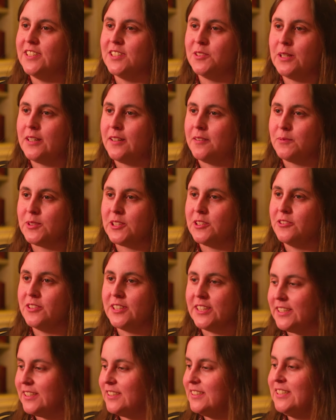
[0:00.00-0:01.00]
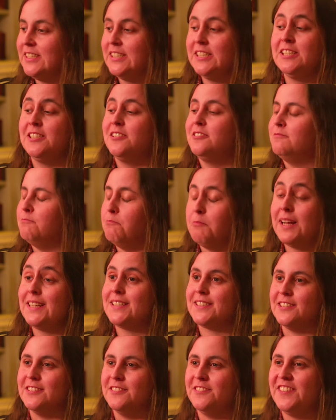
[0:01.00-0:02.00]
It's absolutely
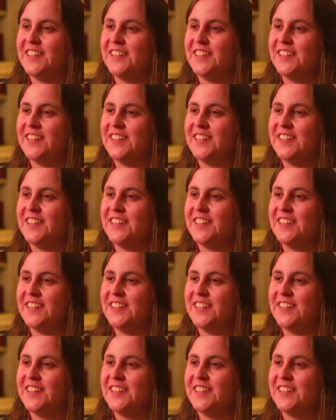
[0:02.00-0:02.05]
massive.